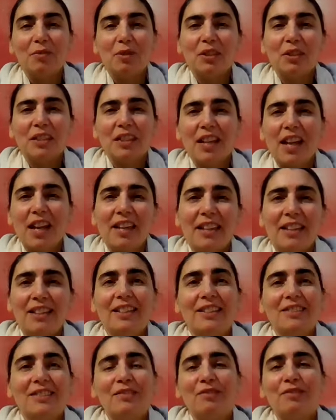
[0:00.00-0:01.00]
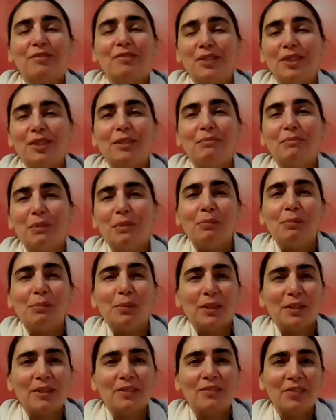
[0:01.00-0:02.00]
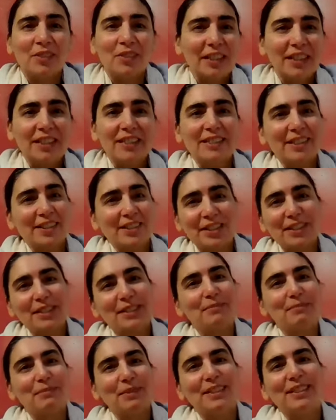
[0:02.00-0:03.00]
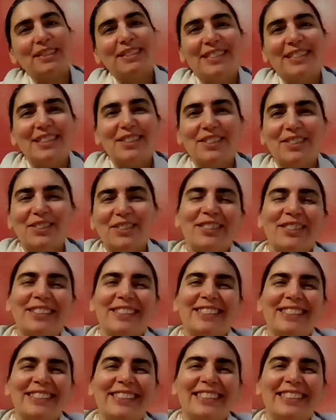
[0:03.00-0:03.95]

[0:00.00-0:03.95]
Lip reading: what can I give to people for this Christmas, you know,